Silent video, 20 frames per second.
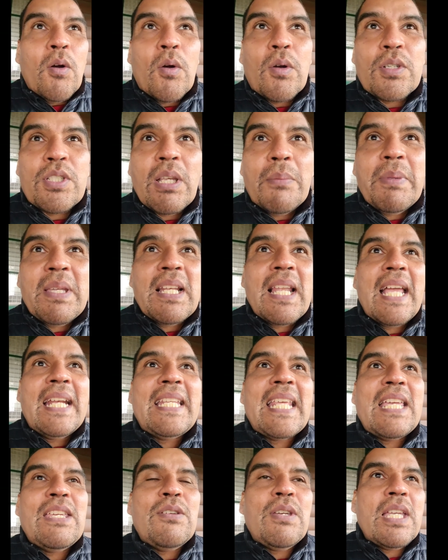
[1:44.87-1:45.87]
something like
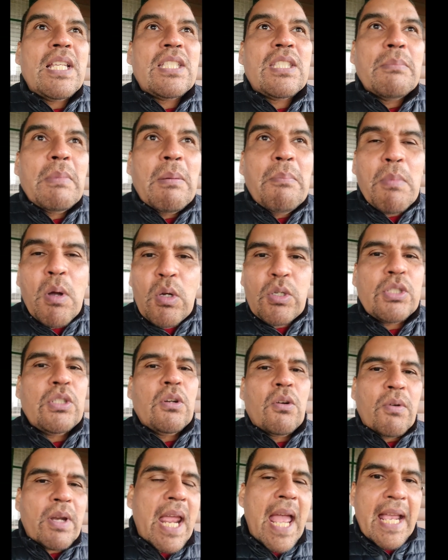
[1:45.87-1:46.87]
that, you get some
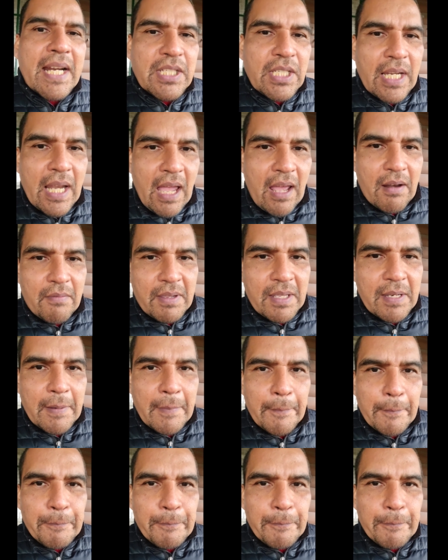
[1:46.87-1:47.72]
emotional reaction out of it.